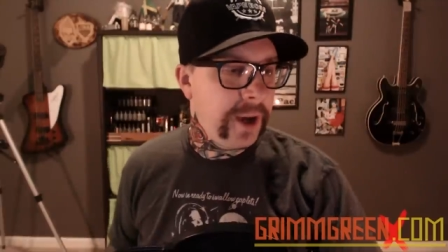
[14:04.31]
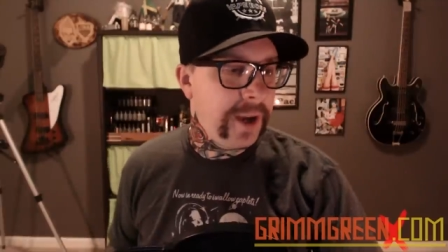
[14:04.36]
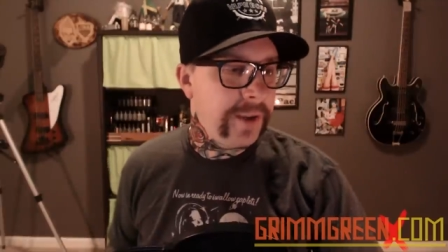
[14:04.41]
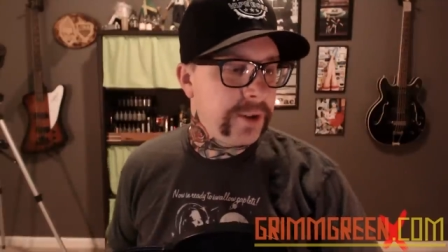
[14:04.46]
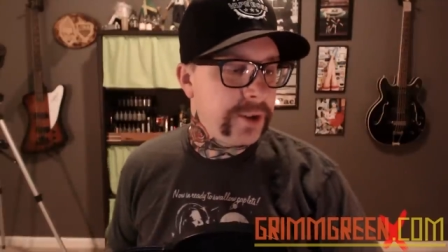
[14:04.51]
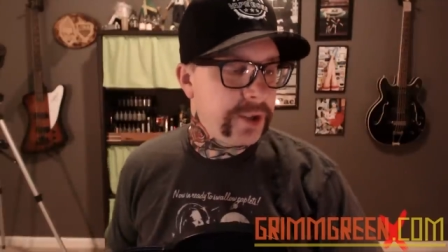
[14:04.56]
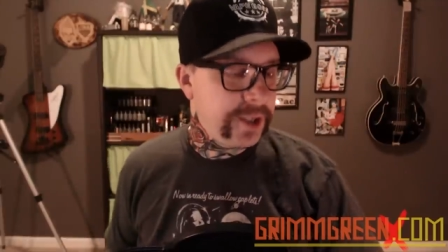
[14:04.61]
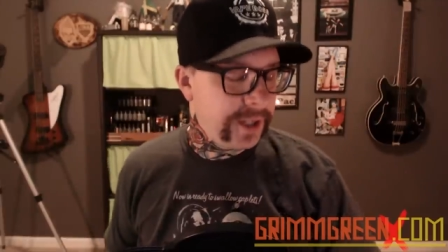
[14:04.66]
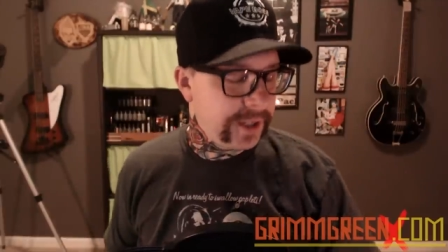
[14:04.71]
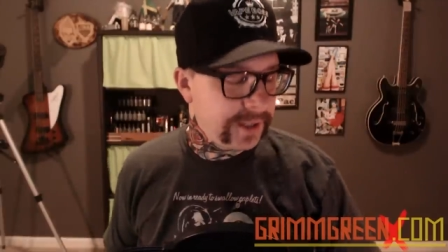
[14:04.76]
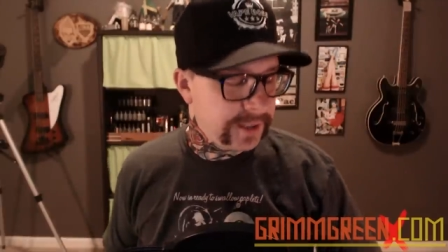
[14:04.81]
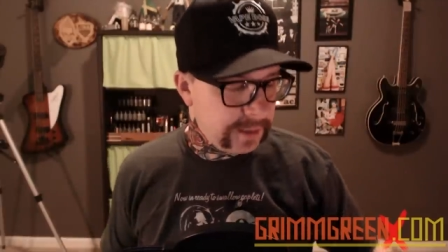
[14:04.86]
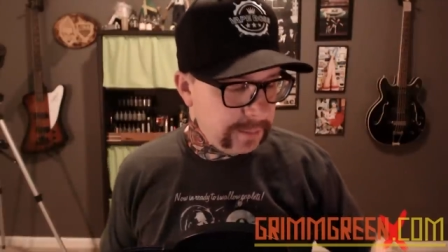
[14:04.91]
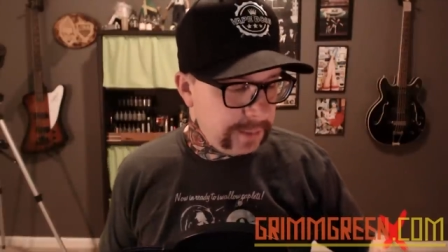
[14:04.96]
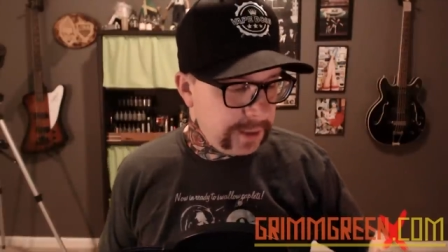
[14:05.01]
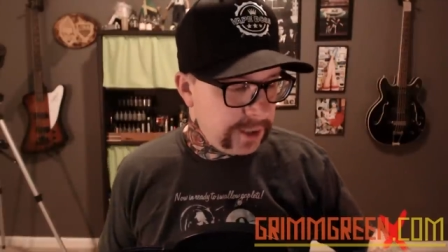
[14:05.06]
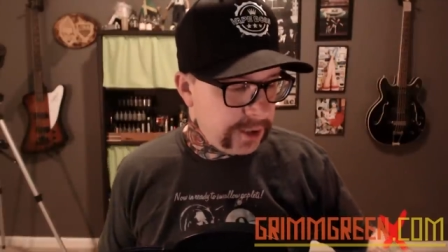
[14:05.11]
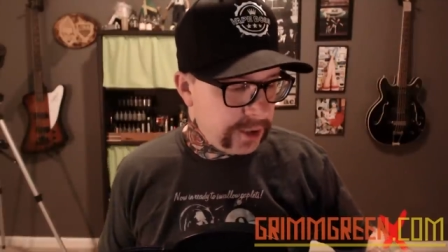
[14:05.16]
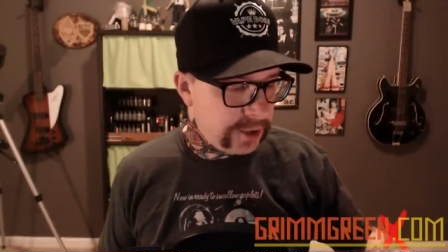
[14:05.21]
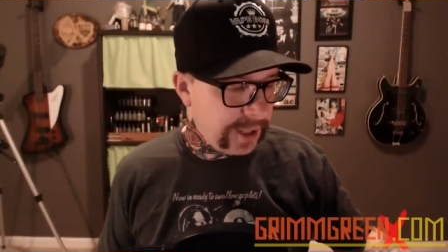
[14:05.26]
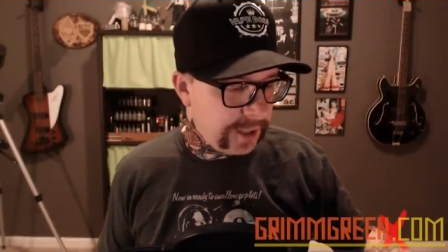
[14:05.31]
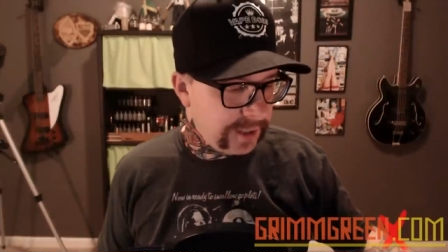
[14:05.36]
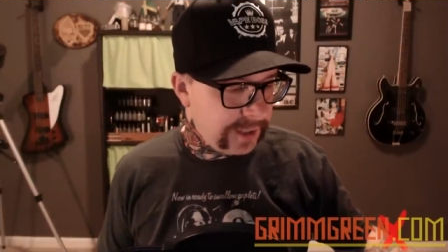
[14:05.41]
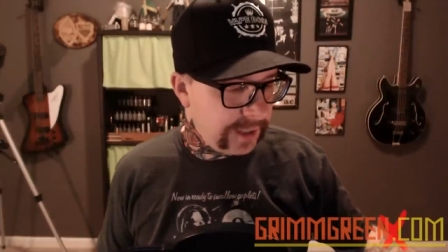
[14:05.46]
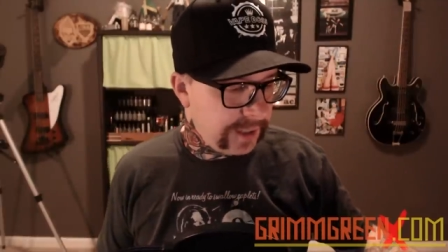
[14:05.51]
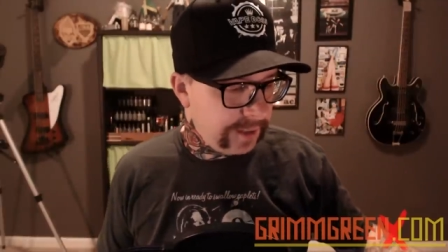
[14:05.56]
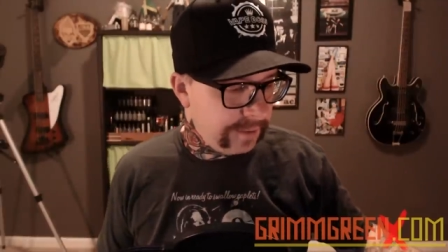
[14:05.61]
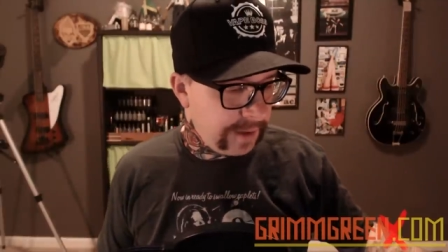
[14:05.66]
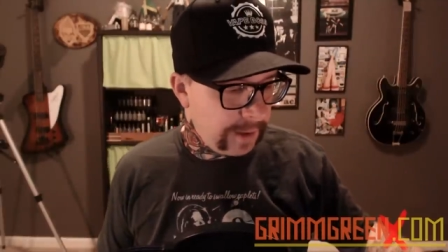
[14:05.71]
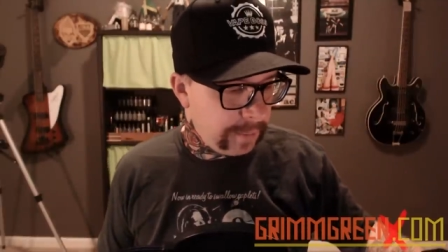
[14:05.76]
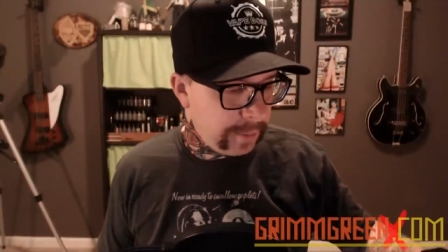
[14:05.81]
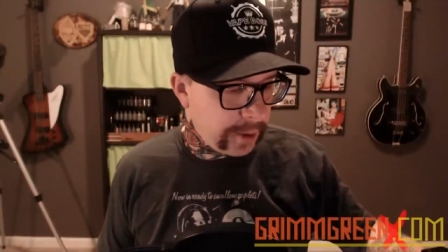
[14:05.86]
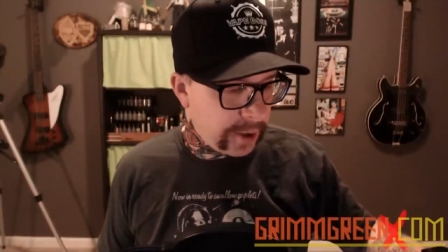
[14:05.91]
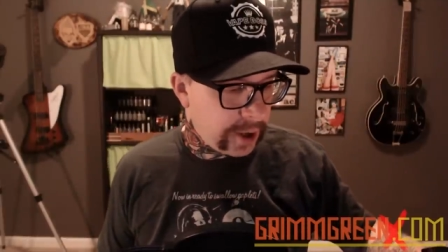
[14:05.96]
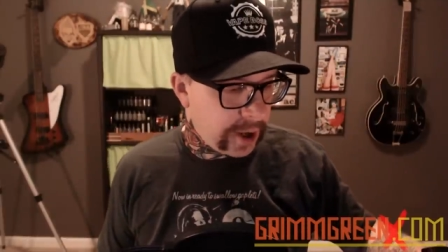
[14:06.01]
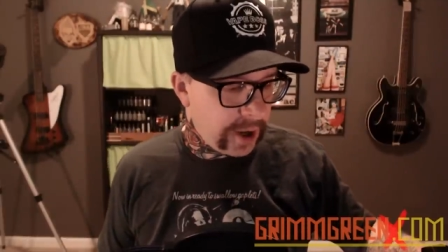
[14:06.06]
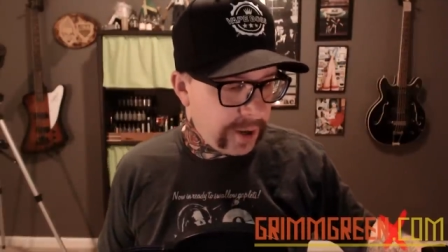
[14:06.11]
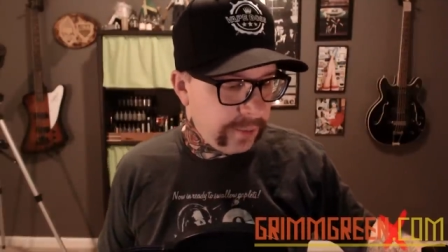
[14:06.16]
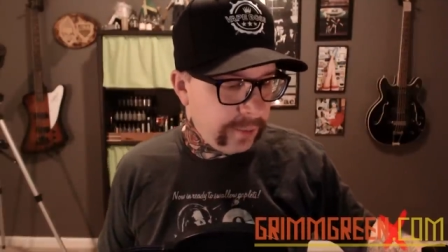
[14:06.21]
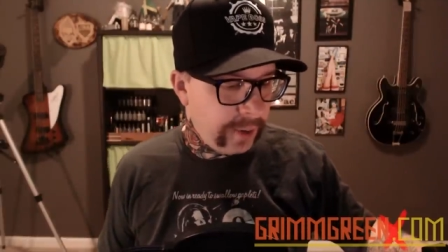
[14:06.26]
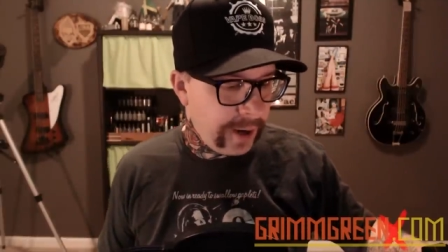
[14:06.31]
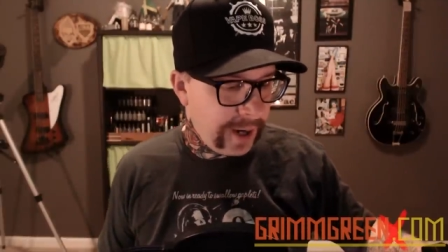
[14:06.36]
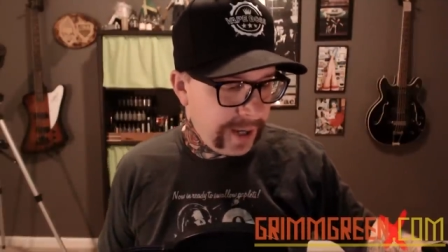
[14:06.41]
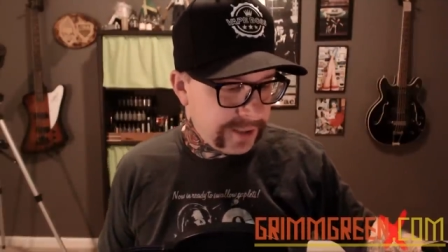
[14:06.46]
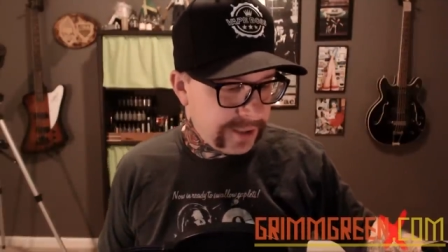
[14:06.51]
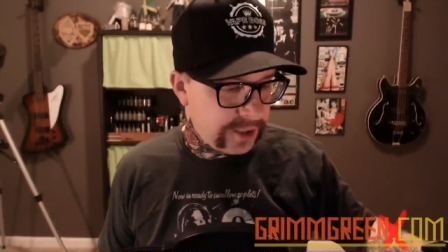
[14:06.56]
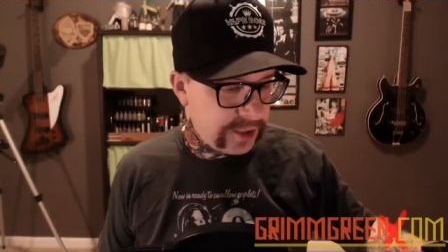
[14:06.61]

had the chance to meet Shelly at VaporCon West,